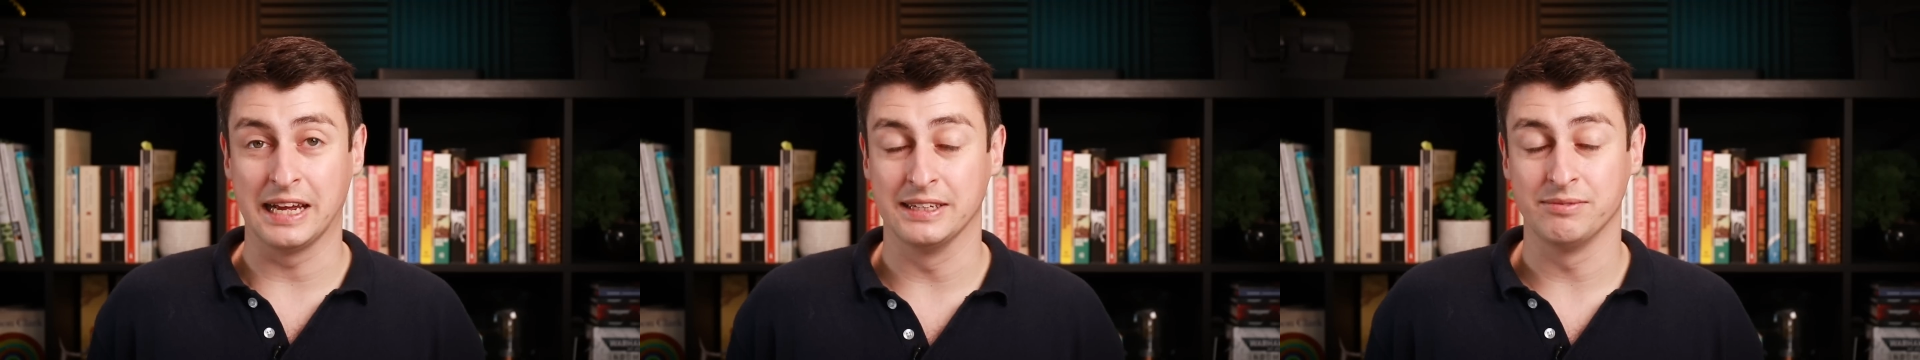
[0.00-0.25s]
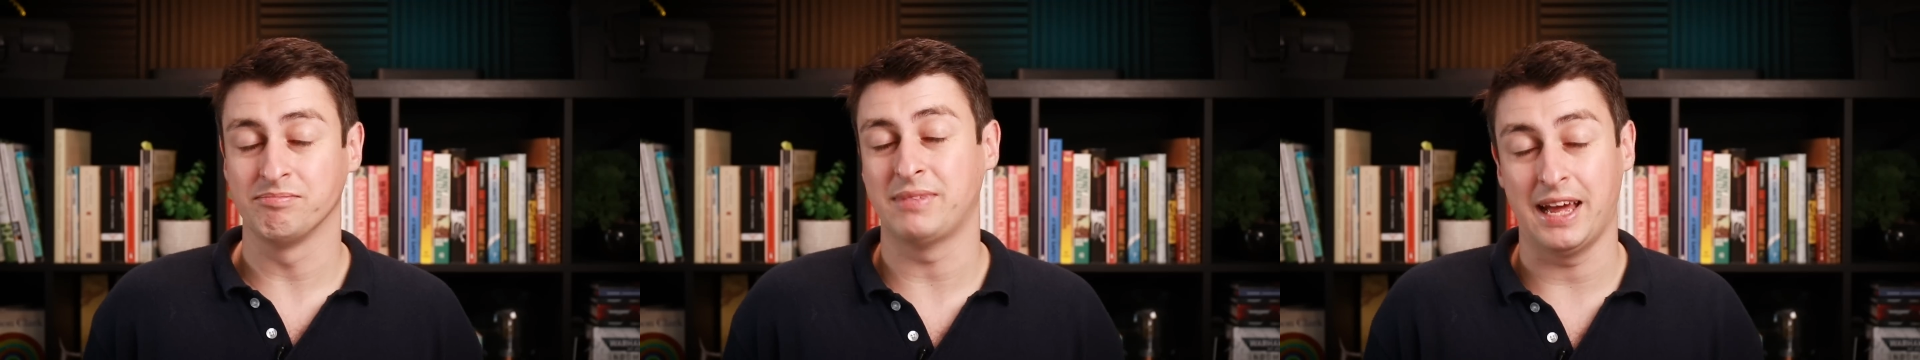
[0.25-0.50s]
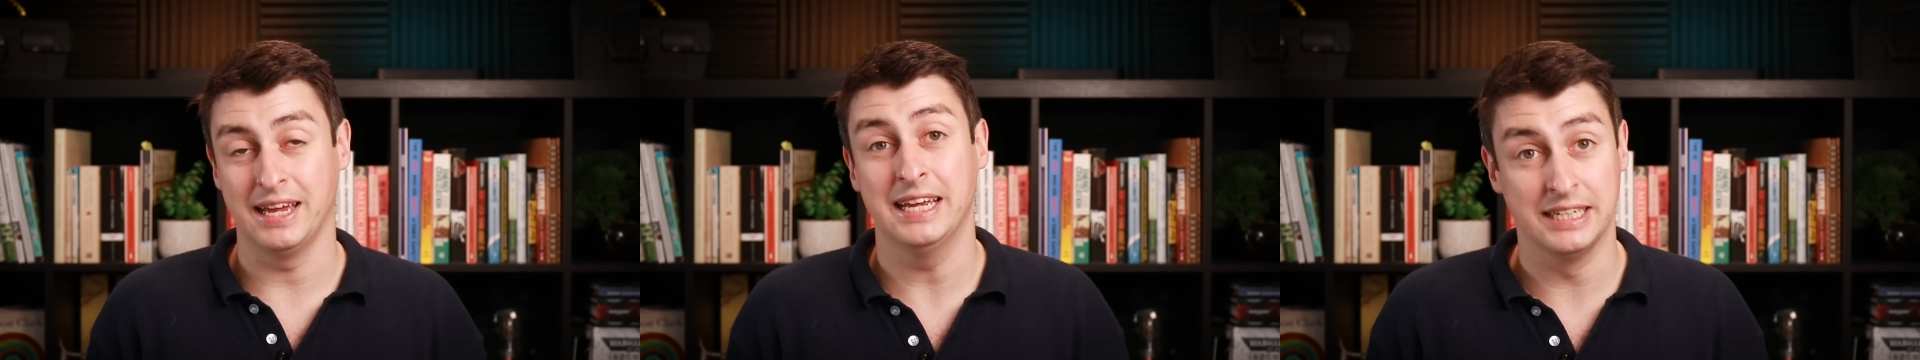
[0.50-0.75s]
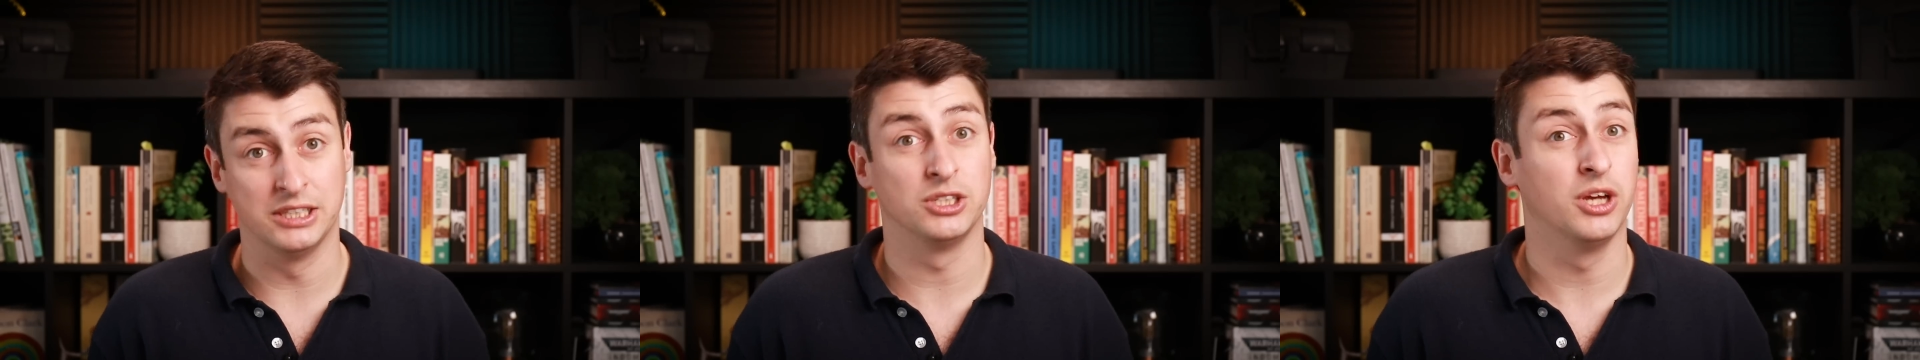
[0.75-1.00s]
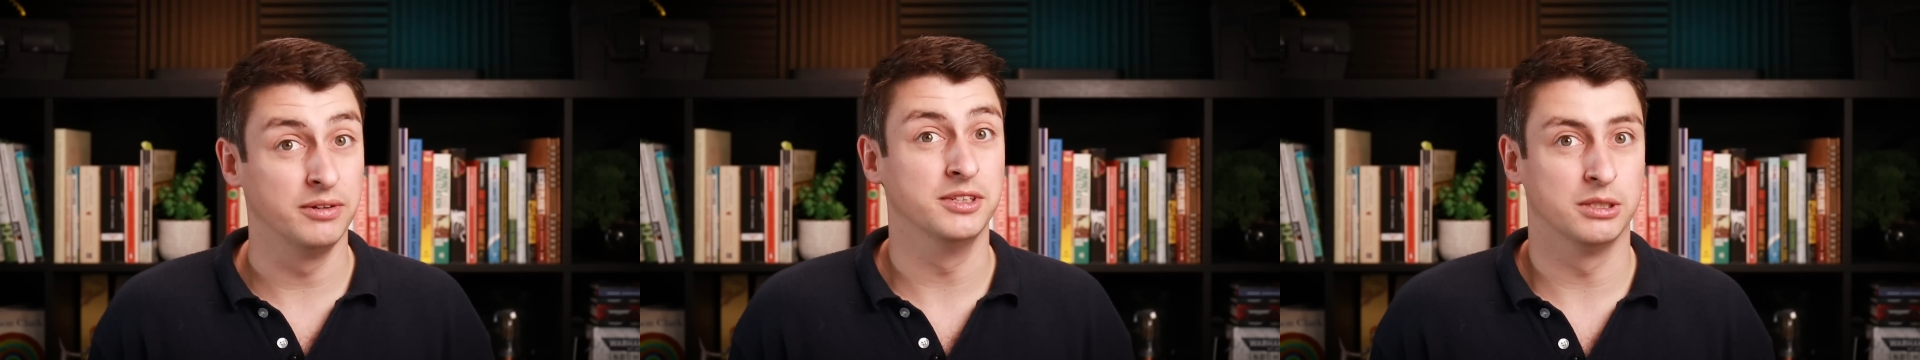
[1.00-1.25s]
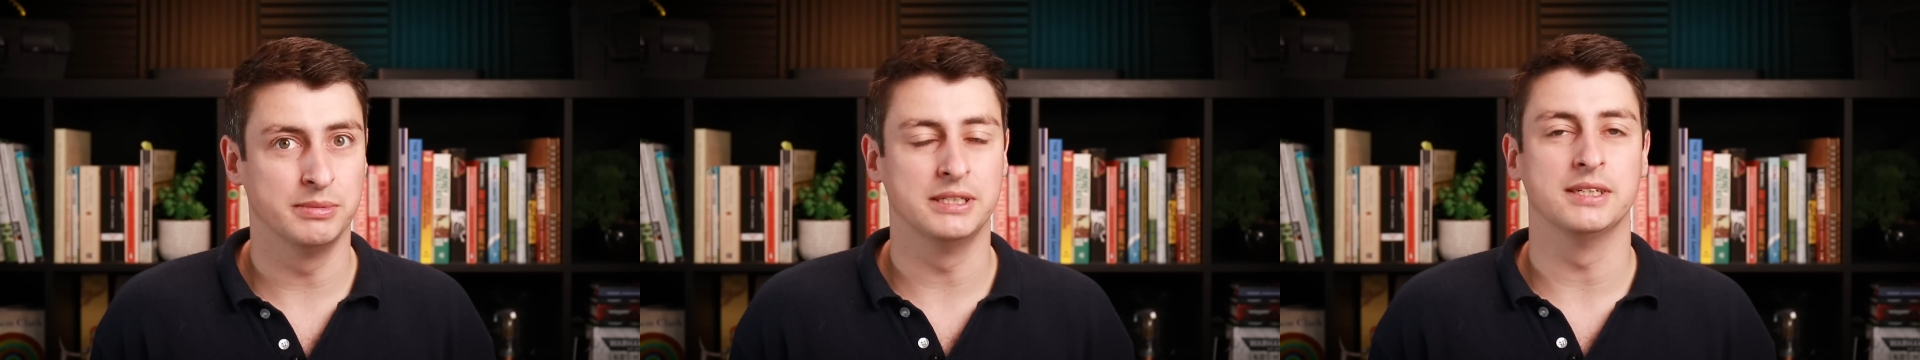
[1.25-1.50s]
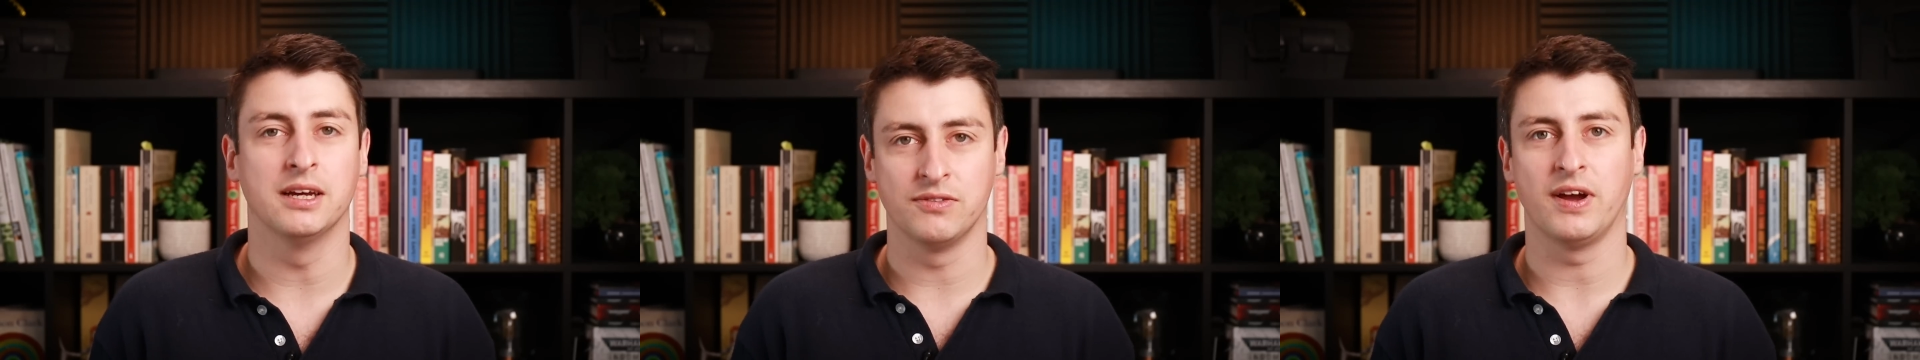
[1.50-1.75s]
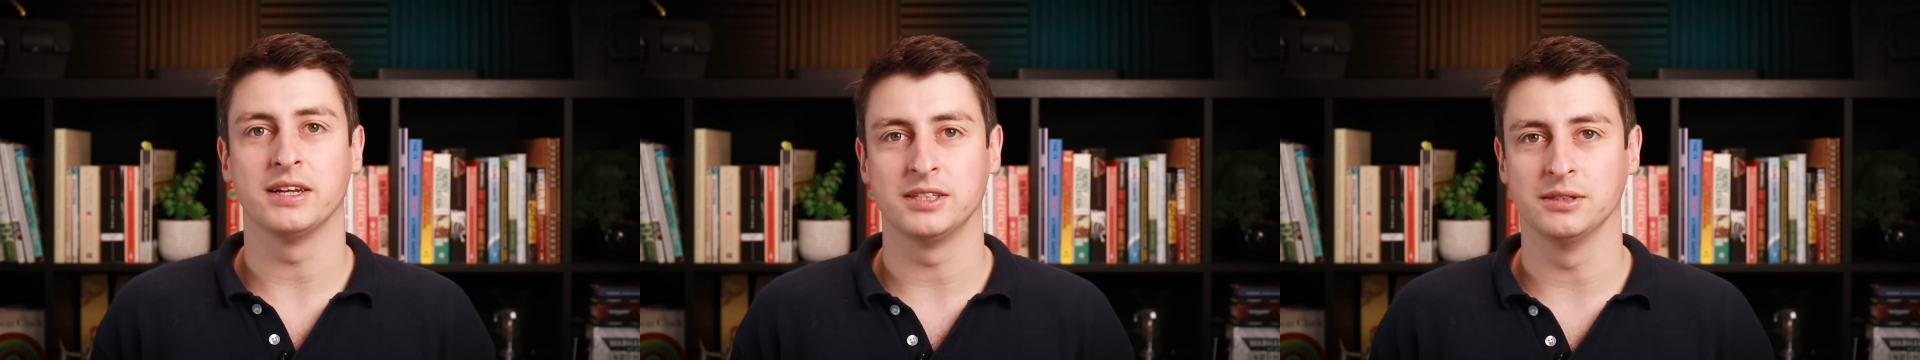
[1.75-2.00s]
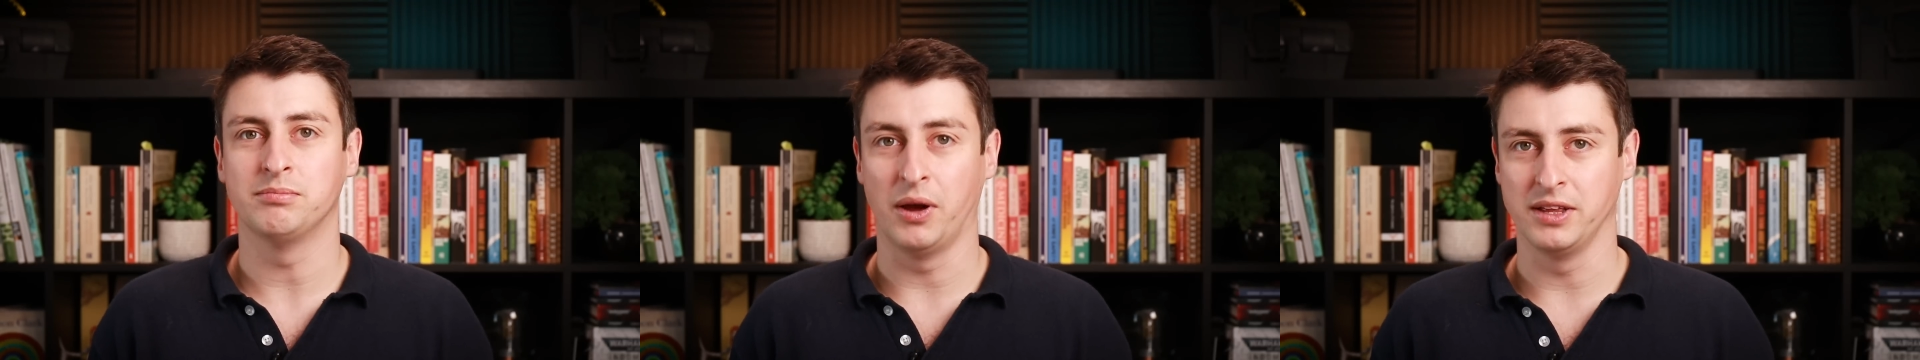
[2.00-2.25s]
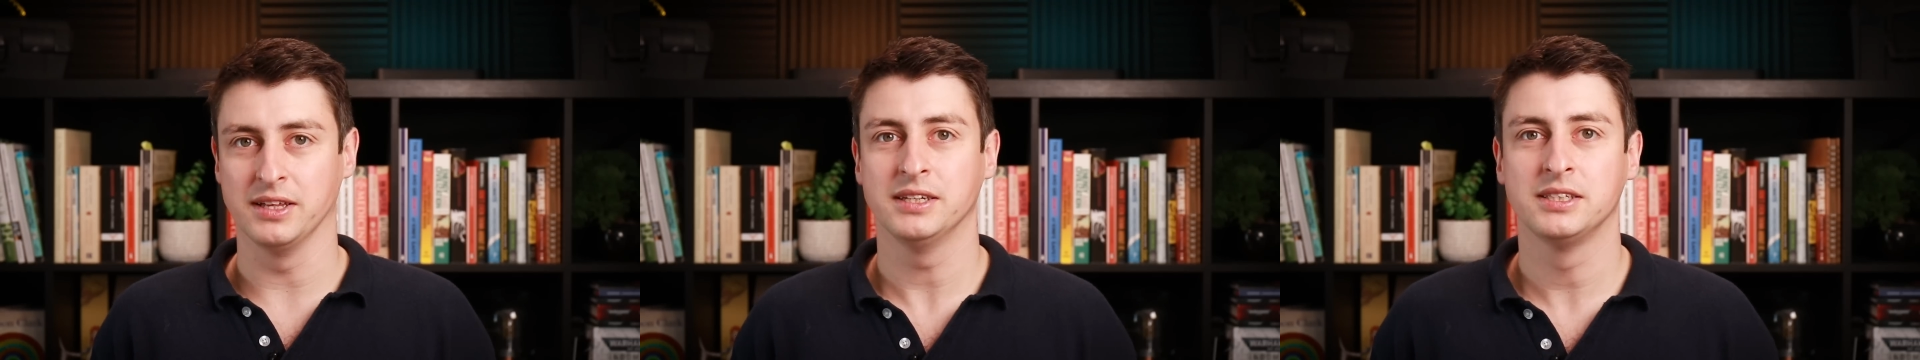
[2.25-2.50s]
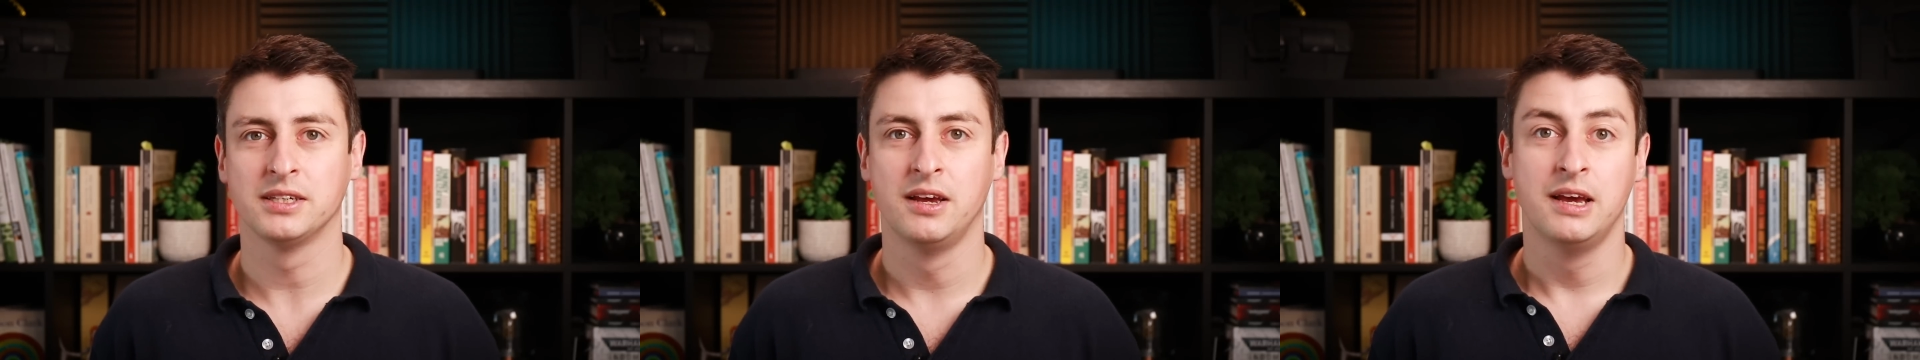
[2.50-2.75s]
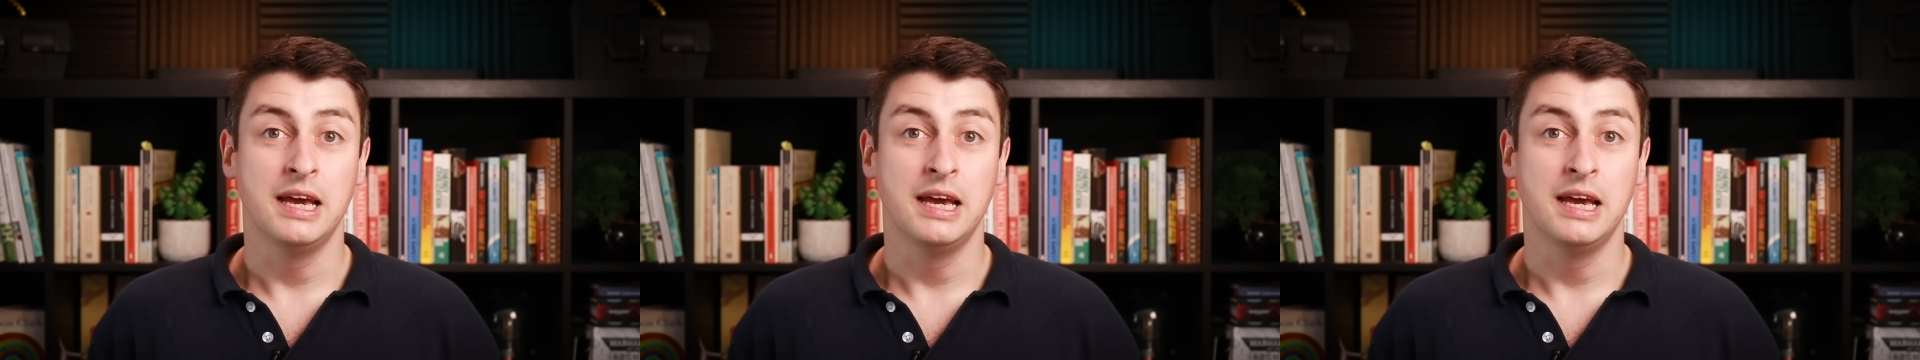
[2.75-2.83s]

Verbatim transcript: and that is going to be affected by this.